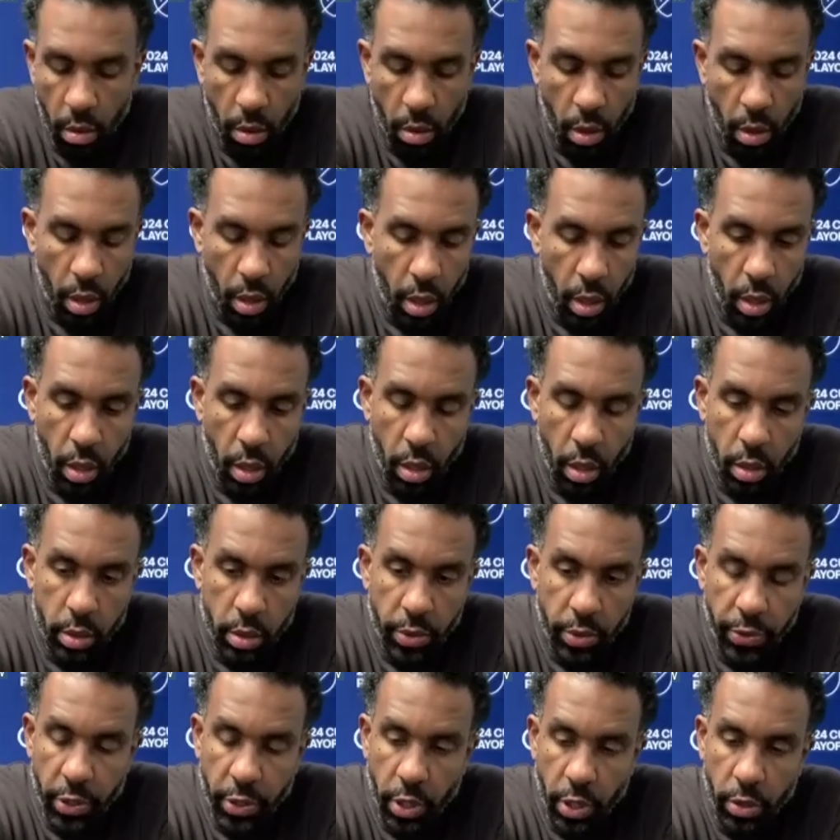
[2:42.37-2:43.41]
Uh,
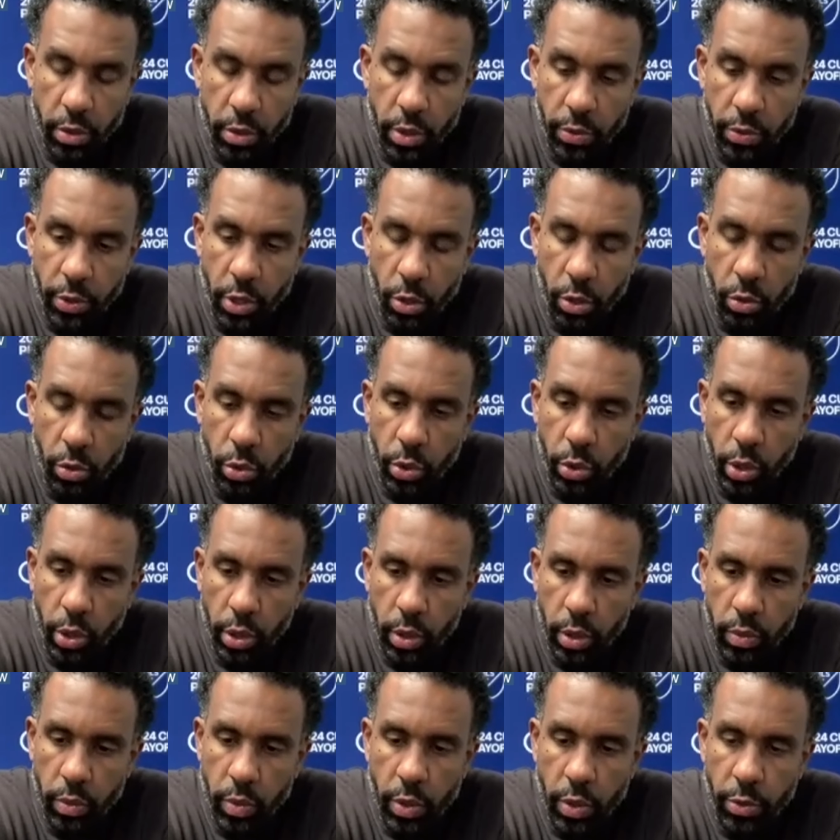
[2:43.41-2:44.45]
difficult, difficult to
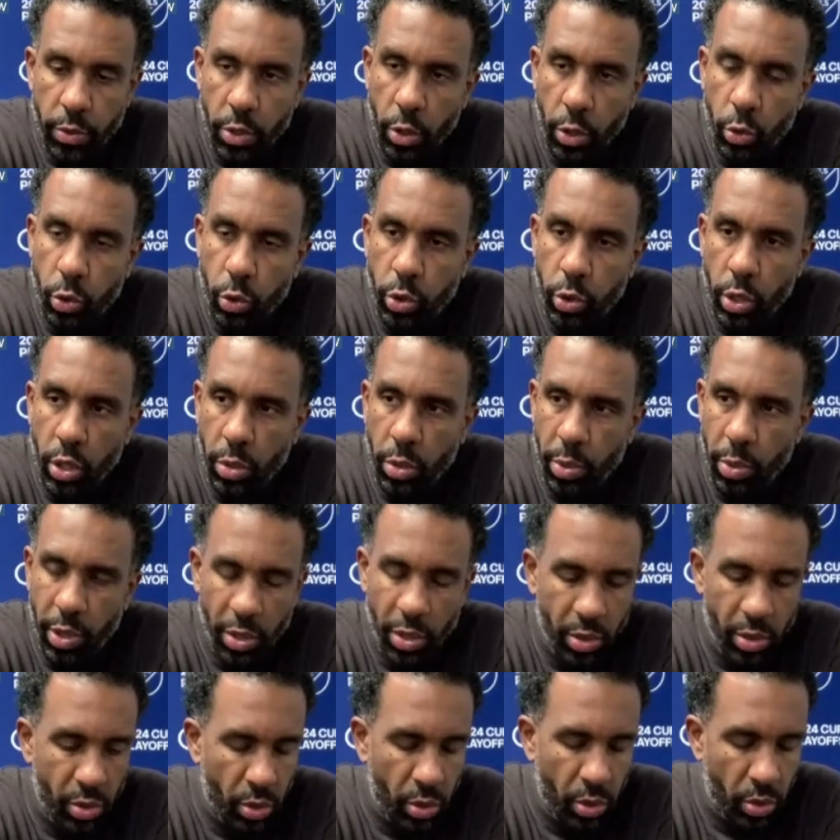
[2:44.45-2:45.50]
talk, difficult to talk
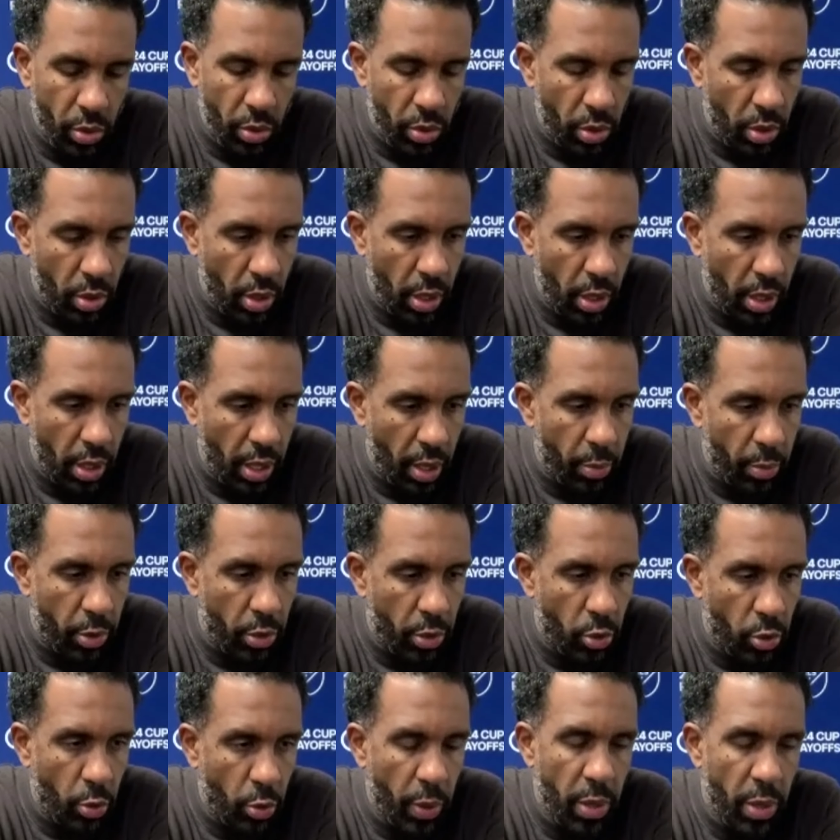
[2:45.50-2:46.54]
because you know I am a
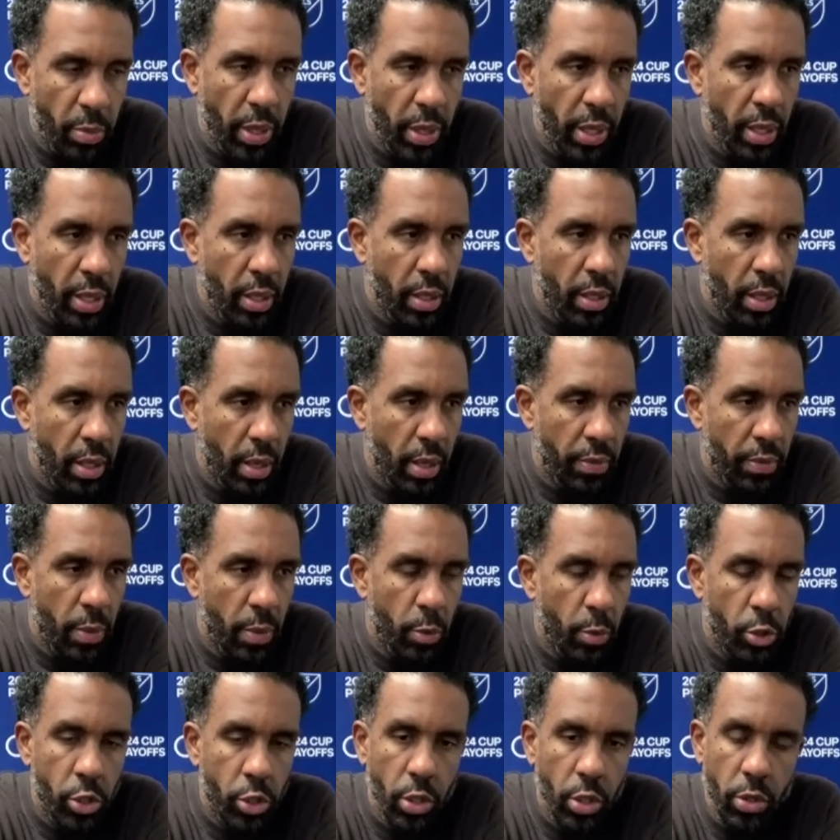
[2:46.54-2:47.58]
human being, I have
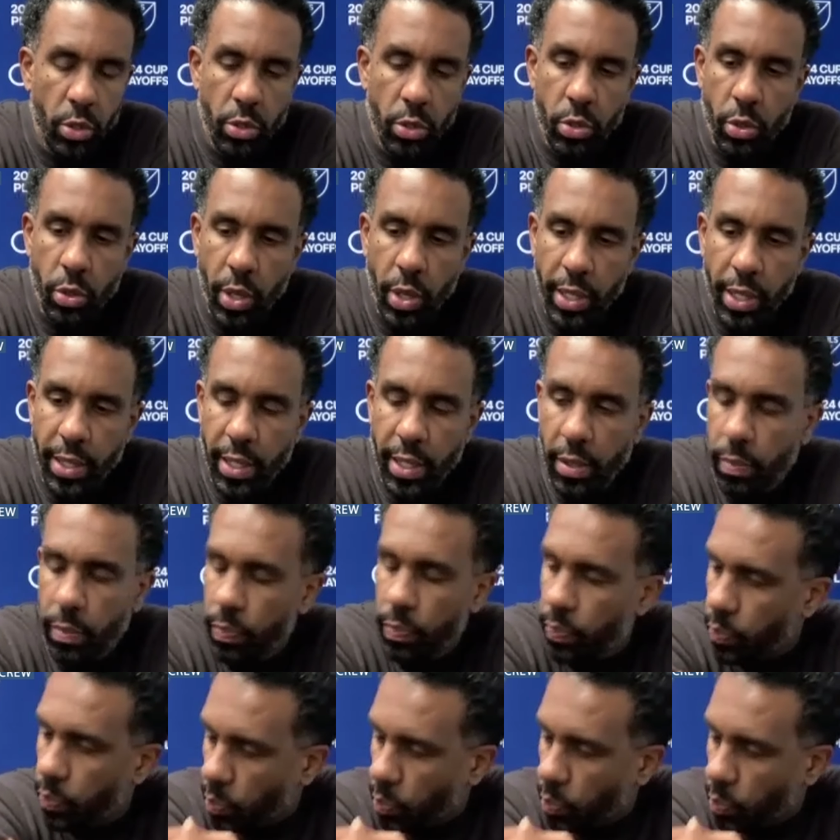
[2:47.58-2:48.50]
emotion also like them.